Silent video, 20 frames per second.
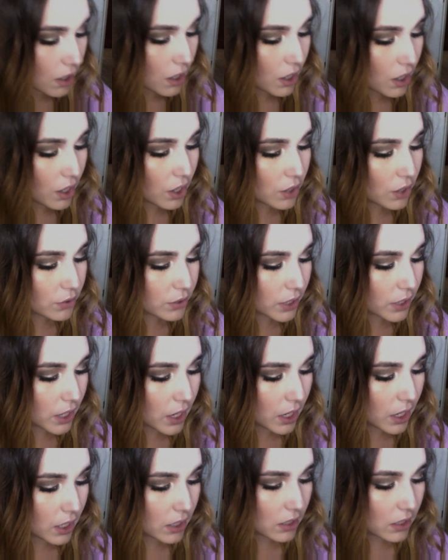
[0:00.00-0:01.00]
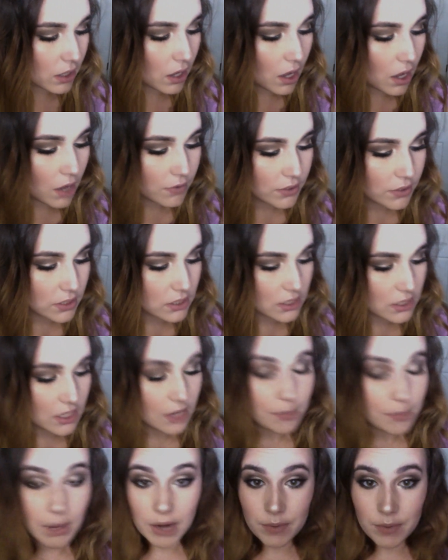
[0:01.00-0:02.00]
Okay, obviously
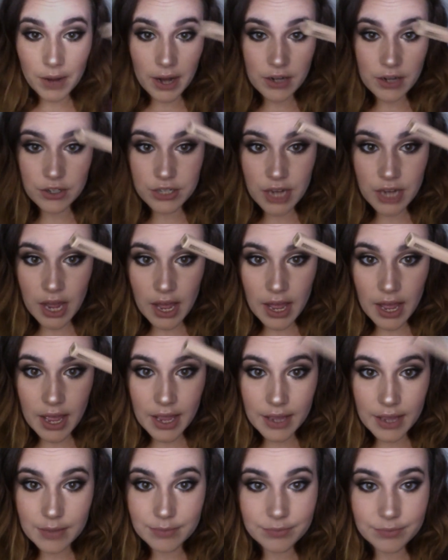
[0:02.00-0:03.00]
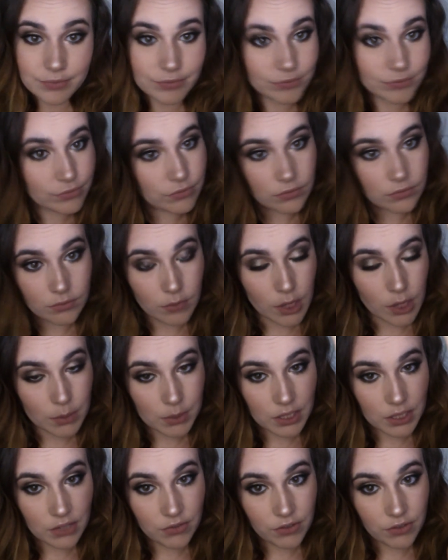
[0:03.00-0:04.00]
my ride or die,
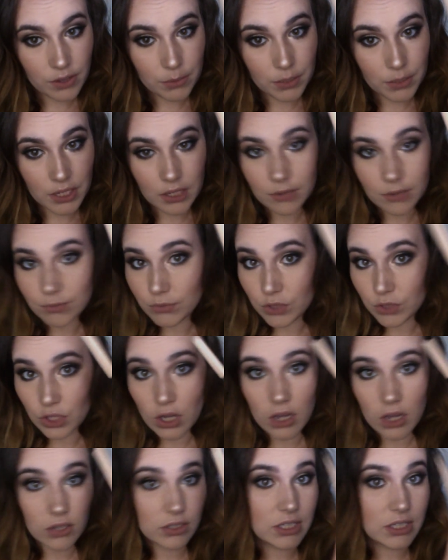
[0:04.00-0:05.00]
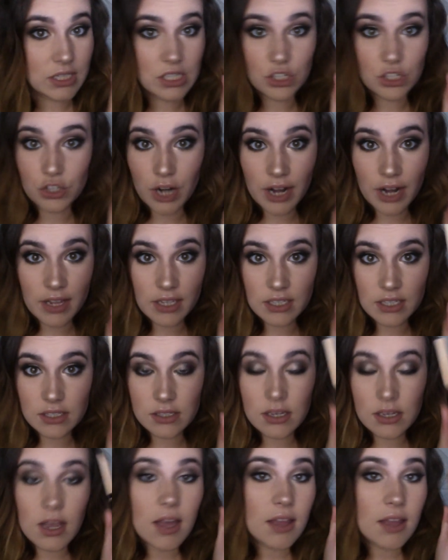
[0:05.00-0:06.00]
Maybelline Fit Me. Y'all need to try this.
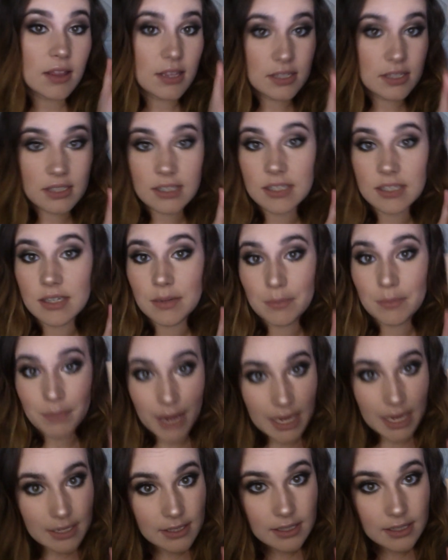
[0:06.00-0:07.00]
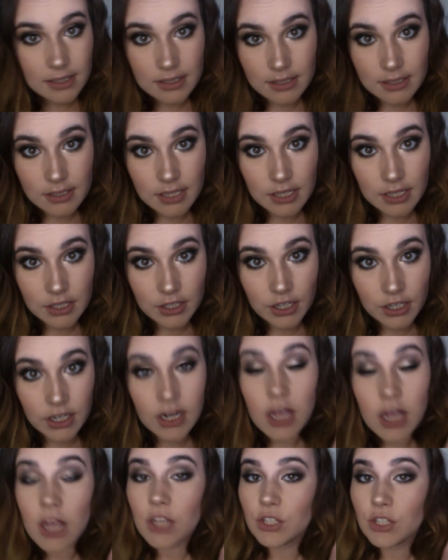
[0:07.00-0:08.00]
This is an amazing concealer.
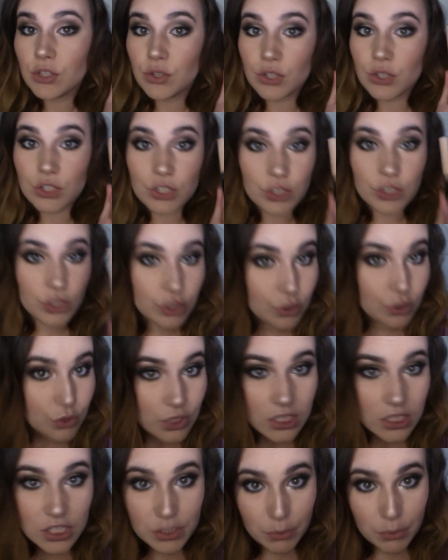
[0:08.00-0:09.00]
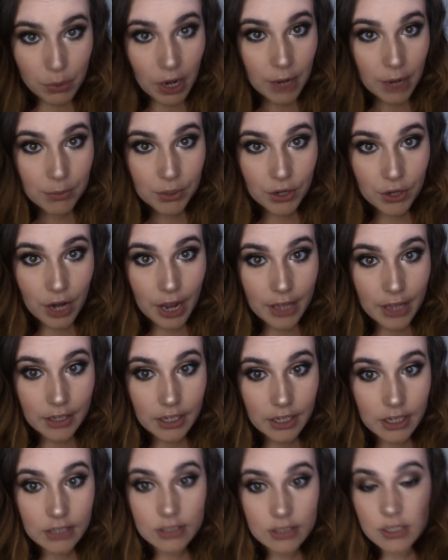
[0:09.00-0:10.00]
You can use it to prime your
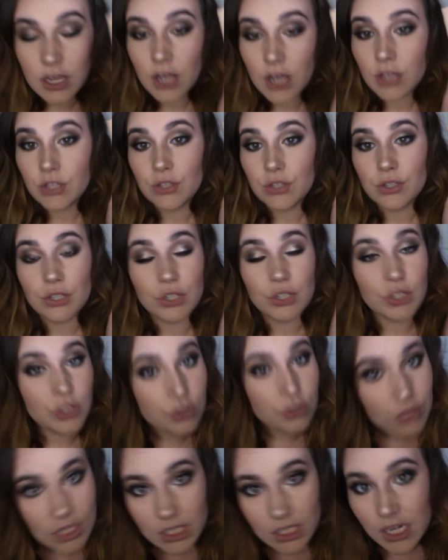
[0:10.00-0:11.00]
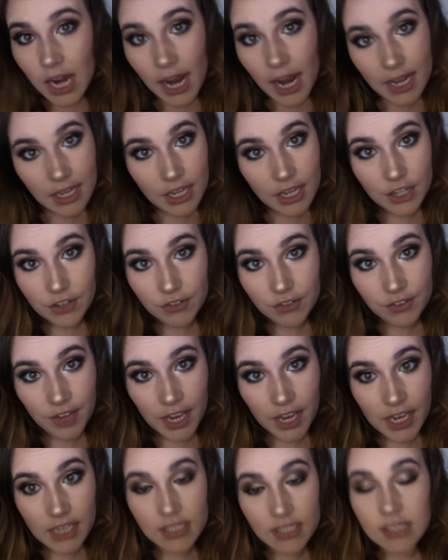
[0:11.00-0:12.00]
eyelids. You can use it to highlight your
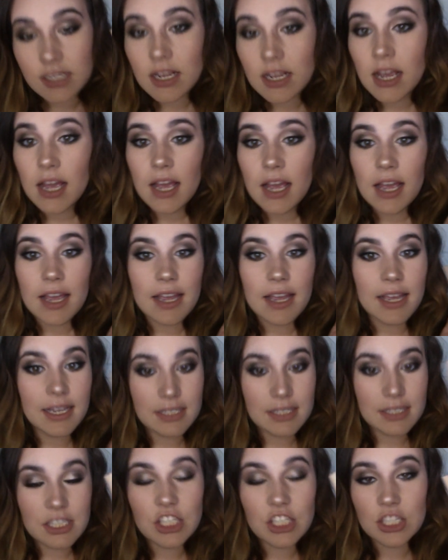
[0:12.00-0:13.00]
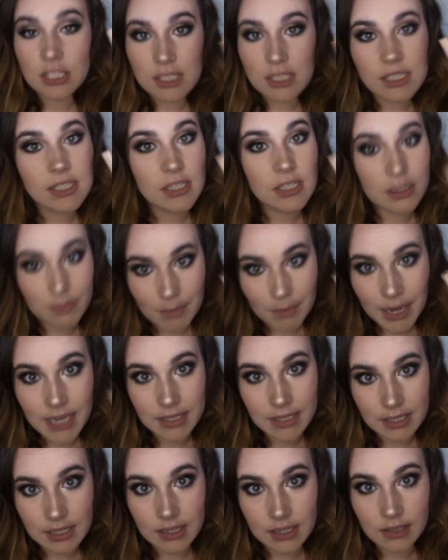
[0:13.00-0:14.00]
face. It just is an
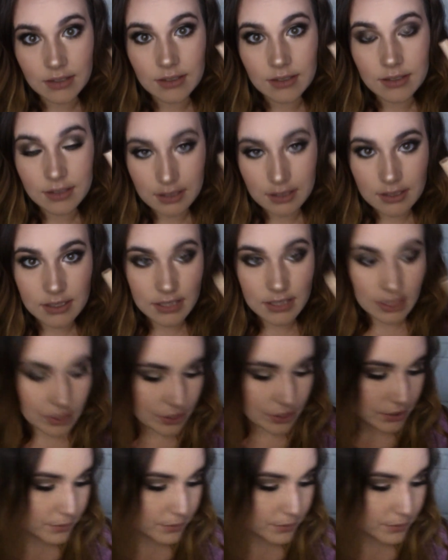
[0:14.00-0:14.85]
amazing concealer.